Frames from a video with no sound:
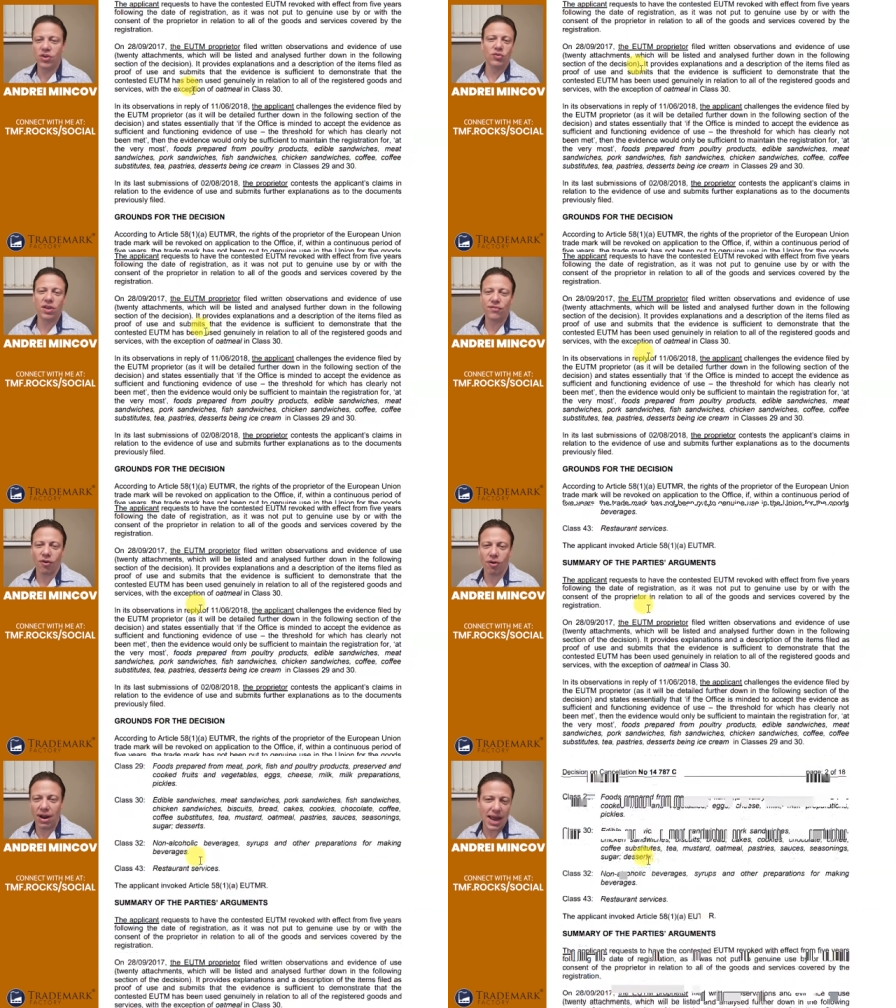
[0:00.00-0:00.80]
used it
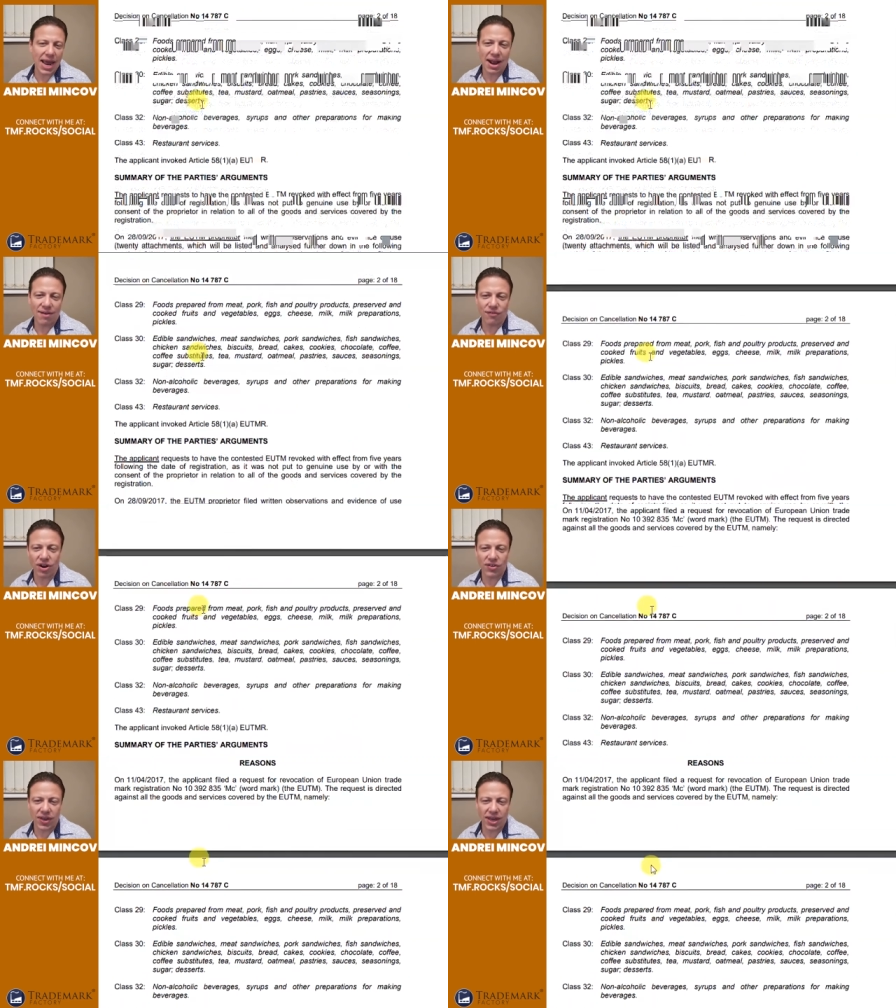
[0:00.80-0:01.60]
for
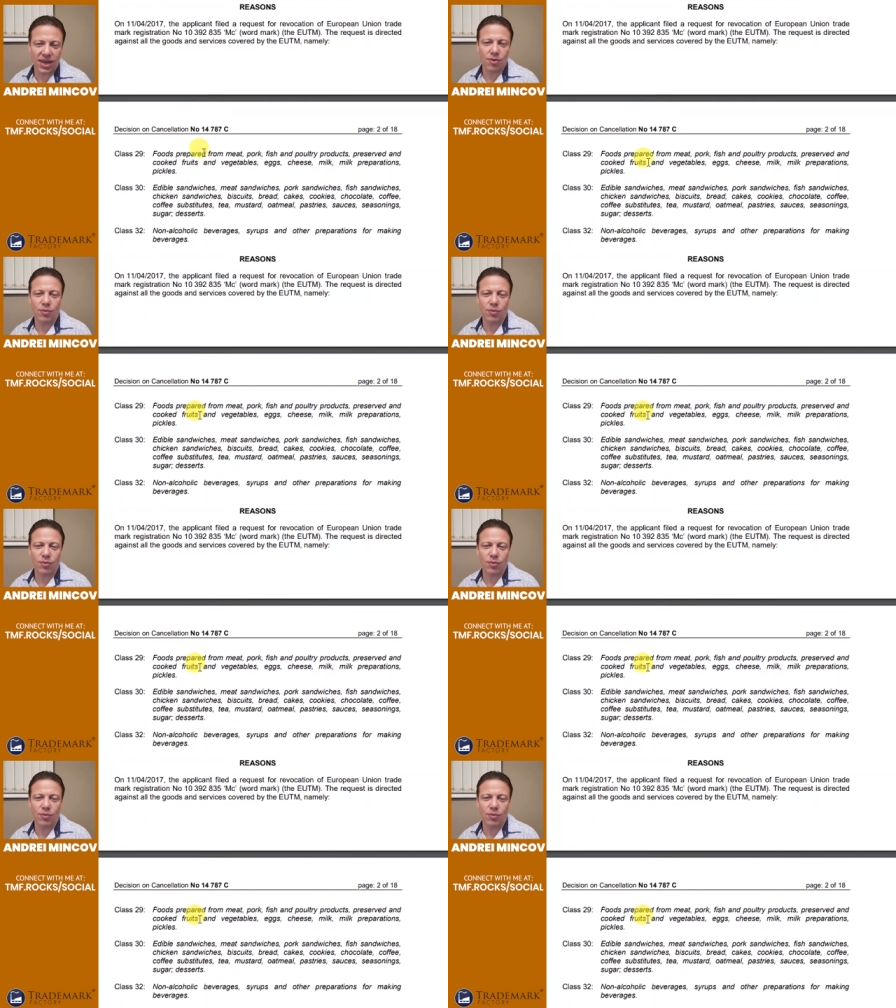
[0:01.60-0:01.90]
everything.